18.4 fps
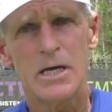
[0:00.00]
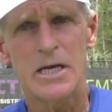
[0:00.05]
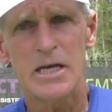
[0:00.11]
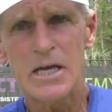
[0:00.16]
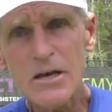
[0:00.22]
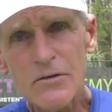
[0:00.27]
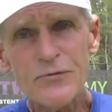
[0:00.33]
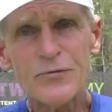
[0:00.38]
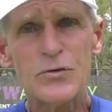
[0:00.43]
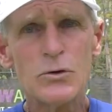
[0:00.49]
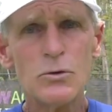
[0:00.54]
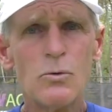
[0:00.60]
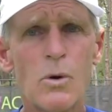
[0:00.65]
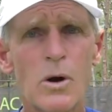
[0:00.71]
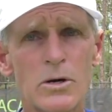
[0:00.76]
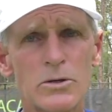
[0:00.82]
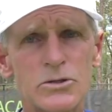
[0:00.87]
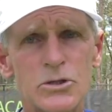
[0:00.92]
if you
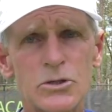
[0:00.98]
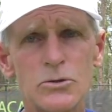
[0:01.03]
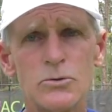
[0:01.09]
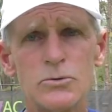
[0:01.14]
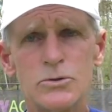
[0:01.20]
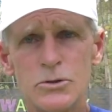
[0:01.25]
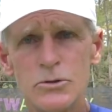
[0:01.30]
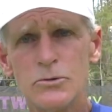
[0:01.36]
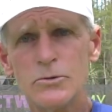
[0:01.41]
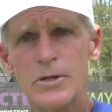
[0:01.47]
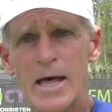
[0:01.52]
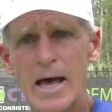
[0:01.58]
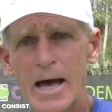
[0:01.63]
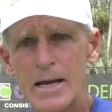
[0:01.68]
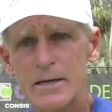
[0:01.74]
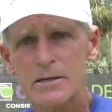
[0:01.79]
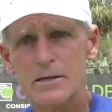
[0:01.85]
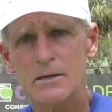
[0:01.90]
were to do
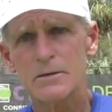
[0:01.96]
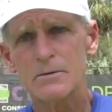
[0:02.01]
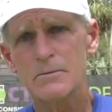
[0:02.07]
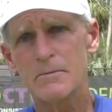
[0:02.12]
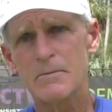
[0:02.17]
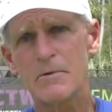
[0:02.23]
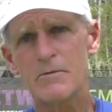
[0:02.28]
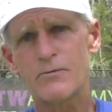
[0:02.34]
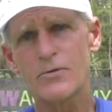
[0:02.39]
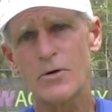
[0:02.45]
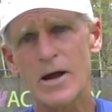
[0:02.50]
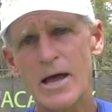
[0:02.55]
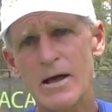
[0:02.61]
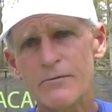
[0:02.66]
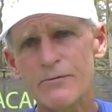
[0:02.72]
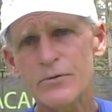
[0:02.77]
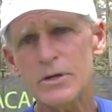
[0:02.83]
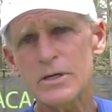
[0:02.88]
that, for
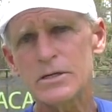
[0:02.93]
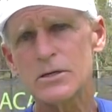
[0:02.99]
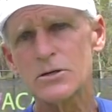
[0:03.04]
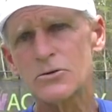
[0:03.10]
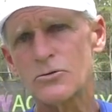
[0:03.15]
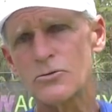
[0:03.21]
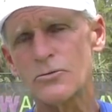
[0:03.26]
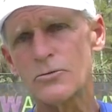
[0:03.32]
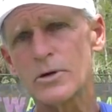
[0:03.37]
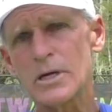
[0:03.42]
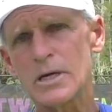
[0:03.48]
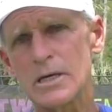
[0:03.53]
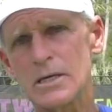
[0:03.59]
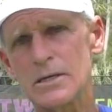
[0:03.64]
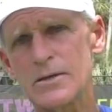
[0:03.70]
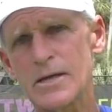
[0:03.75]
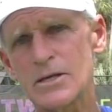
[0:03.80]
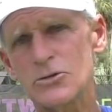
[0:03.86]
every
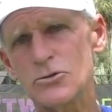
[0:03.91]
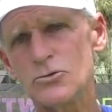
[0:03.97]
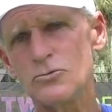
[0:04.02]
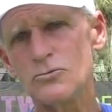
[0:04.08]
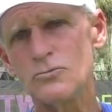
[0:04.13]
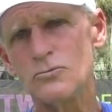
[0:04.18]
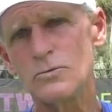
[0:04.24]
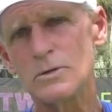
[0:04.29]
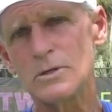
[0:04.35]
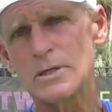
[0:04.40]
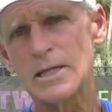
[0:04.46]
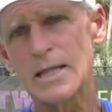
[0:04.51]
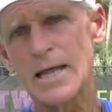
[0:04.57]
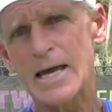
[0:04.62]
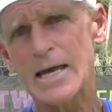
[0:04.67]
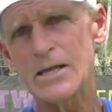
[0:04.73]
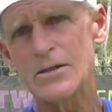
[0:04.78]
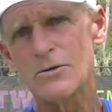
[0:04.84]
degree that you
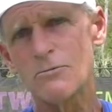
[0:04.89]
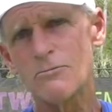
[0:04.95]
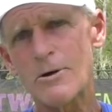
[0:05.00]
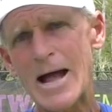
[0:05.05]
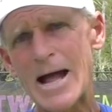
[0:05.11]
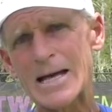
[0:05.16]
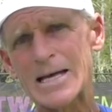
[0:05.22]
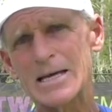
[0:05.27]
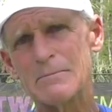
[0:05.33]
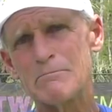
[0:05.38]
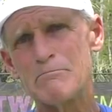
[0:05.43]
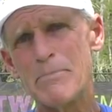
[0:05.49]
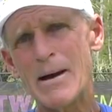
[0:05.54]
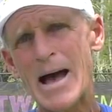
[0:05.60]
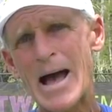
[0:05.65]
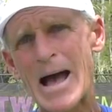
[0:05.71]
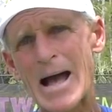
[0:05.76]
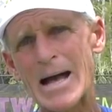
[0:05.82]
lay the racket
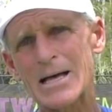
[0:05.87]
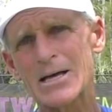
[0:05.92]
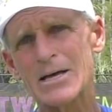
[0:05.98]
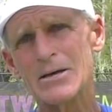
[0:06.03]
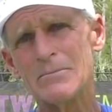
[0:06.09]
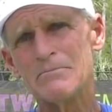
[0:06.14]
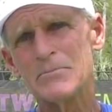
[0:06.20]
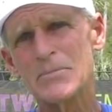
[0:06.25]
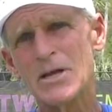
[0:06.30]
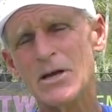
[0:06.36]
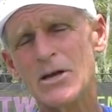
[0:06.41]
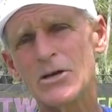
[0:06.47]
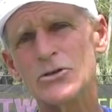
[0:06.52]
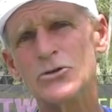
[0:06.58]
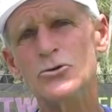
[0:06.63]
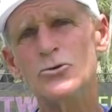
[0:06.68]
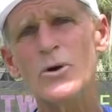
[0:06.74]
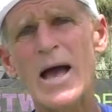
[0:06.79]
back,
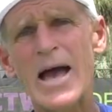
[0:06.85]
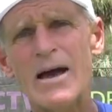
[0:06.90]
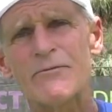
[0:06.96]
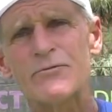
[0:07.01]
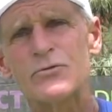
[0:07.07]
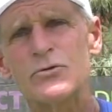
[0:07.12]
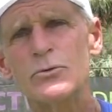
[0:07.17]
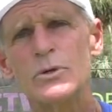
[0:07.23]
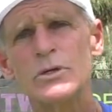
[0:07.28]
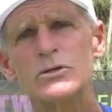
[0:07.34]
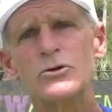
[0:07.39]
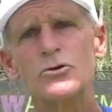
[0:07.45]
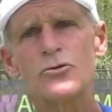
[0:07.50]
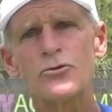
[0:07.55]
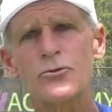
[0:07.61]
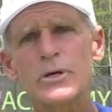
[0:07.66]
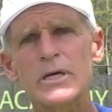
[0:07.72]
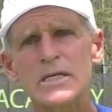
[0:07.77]
you have to
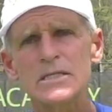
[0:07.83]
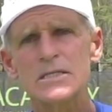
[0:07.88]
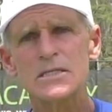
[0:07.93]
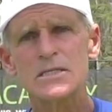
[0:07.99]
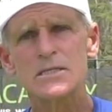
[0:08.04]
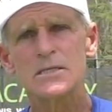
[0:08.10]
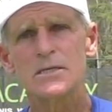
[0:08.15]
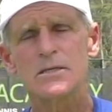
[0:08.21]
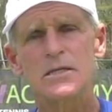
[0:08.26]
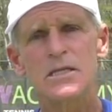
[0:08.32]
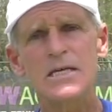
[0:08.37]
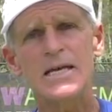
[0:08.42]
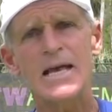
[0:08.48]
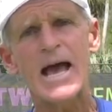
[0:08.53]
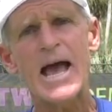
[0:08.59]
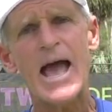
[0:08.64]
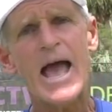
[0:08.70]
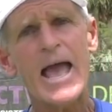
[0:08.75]
increase
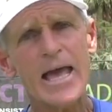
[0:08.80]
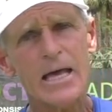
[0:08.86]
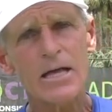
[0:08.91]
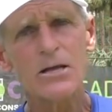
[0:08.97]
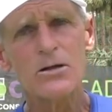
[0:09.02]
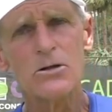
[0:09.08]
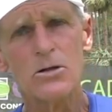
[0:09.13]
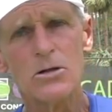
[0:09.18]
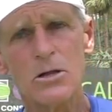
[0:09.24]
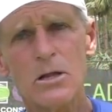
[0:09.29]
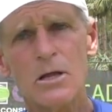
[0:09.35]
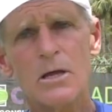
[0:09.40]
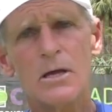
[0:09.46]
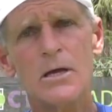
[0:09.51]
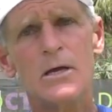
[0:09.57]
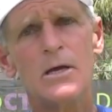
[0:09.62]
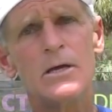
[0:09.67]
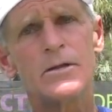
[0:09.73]
the angle
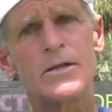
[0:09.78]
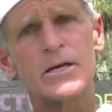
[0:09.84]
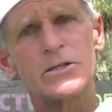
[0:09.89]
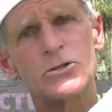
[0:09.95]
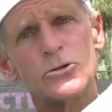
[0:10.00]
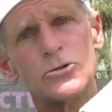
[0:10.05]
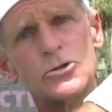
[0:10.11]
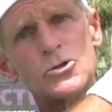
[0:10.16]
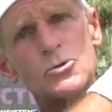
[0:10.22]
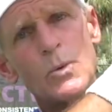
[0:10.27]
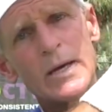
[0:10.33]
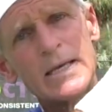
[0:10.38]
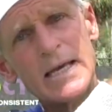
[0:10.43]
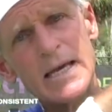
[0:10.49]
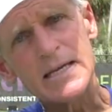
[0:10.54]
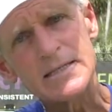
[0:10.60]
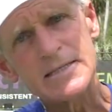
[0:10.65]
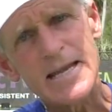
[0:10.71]
that you're
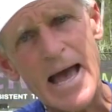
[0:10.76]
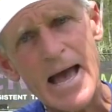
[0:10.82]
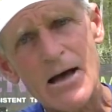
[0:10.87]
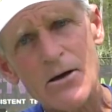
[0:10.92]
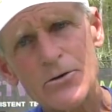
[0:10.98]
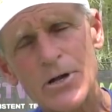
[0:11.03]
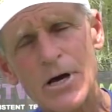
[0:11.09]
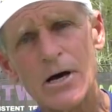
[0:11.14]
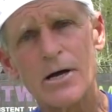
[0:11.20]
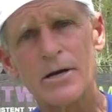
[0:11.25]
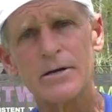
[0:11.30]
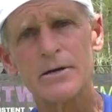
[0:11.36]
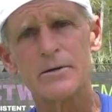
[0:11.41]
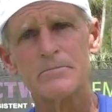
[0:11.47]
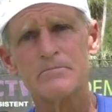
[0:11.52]
swinging down on.